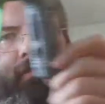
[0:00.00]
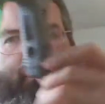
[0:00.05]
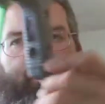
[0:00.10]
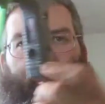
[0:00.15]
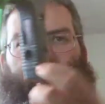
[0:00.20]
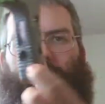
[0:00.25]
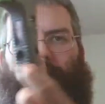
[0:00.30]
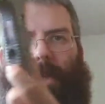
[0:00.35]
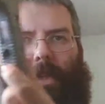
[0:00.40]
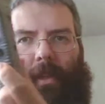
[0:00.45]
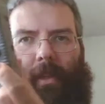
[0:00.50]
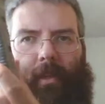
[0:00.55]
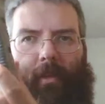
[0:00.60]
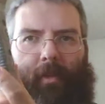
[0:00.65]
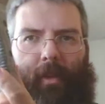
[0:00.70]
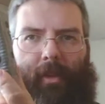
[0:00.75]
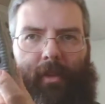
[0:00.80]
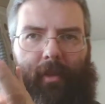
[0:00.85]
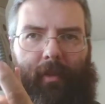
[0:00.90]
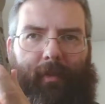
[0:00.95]
just like the
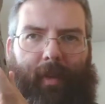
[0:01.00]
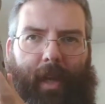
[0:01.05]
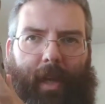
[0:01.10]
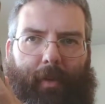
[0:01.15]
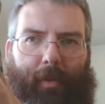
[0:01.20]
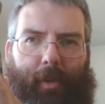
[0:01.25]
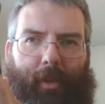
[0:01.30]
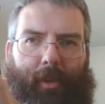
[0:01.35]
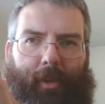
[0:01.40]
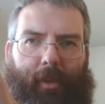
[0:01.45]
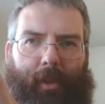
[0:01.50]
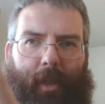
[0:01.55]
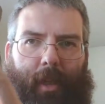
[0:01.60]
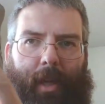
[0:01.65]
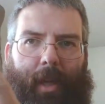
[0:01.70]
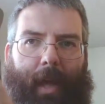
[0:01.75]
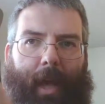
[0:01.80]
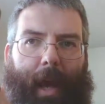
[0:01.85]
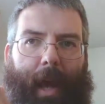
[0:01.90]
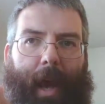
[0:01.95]
original Vanquish.
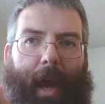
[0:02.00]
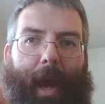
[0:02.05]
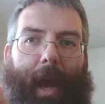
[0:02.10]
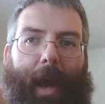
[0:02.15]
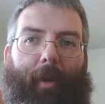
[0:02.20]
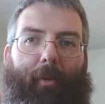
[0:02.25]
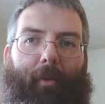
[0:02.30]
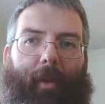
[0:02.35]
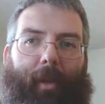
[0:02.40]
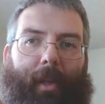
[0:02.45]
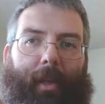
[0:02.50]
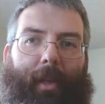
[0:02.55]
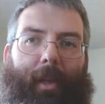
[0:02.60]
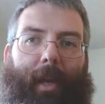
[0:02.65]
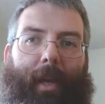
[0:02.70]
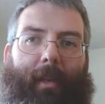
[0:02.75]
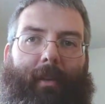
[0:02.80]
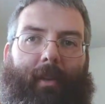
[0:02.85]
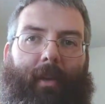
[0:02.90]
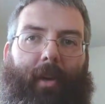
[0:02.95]
I really
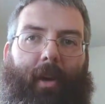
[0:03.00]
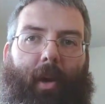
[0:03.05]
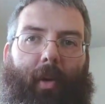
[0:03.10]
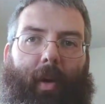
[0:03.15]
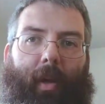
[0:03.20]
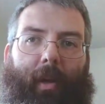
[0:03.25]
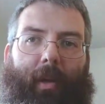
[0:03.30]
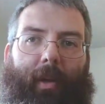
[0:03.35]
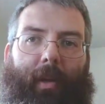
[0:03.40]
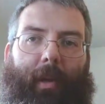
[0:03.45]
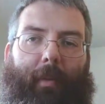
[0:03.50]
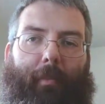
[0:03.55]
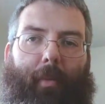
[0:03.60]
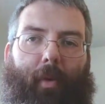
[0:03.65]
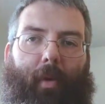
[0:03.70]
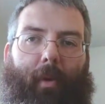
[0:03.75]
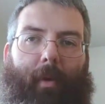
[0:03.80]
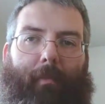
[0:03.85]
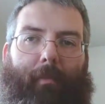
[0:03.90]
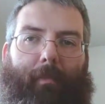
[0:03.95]
like the OLED
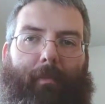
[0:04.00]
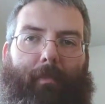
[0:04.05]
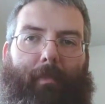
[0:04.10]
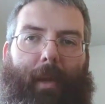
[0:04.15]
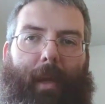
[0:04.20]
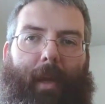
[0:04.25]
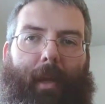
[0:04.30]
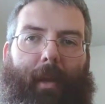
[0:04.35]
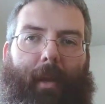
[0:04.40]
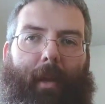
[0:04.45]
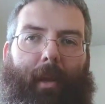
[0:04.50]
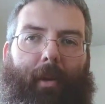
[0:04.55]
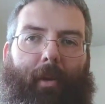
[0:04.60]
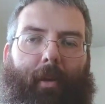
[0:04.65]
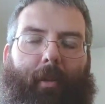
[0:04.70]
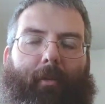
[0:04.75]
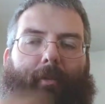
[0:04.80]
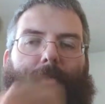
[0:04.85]
board being here on